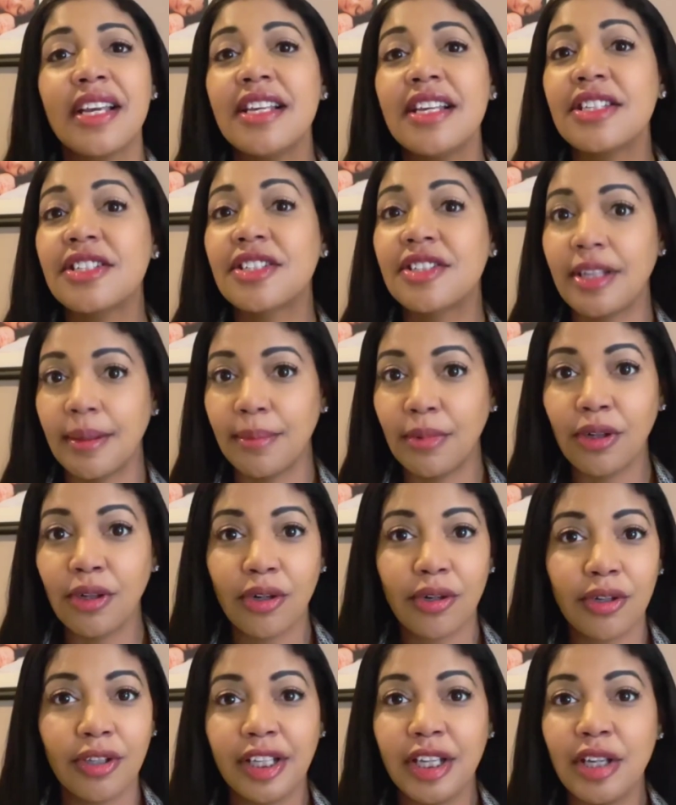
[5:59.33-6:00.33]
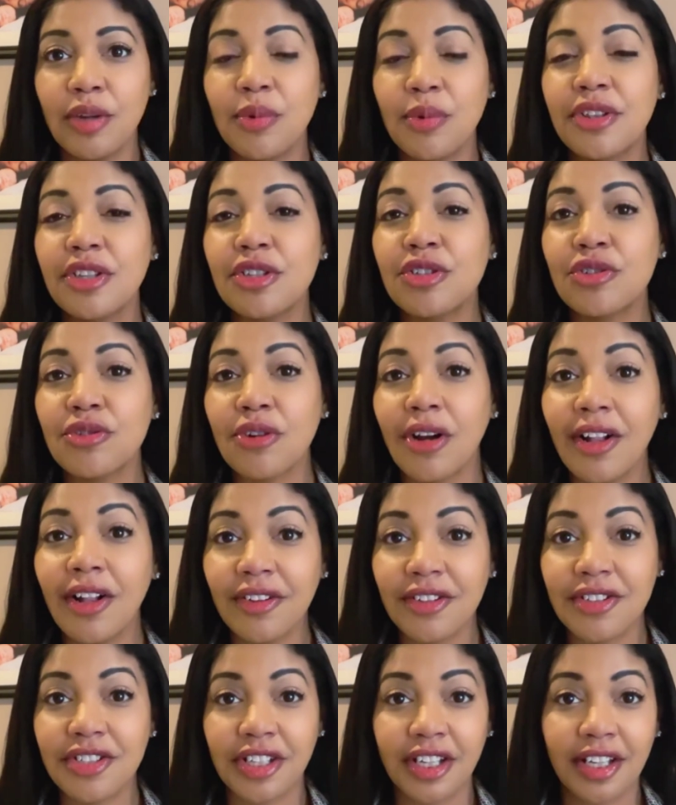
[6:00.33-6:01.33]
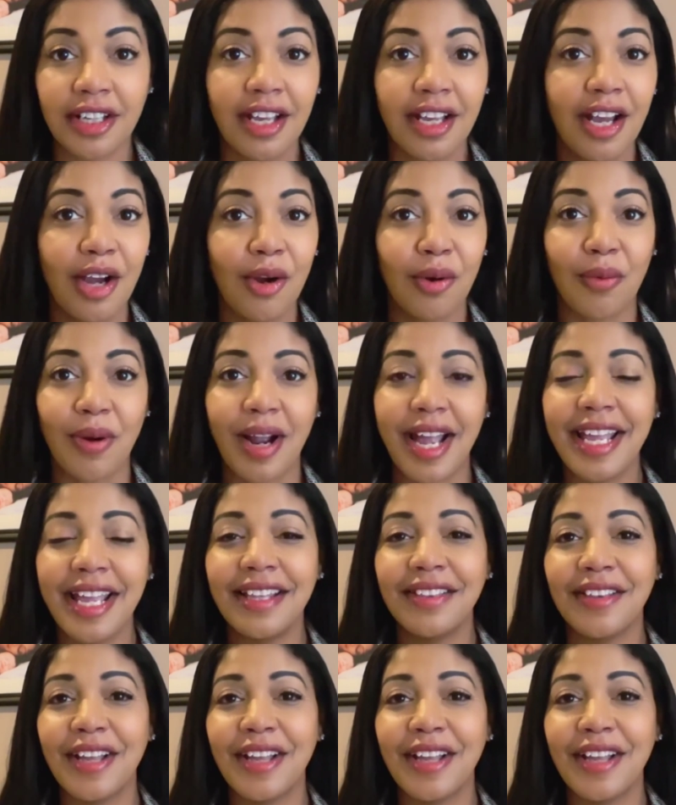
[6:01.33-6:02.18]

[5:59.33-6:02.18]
Similarly with astrology, right?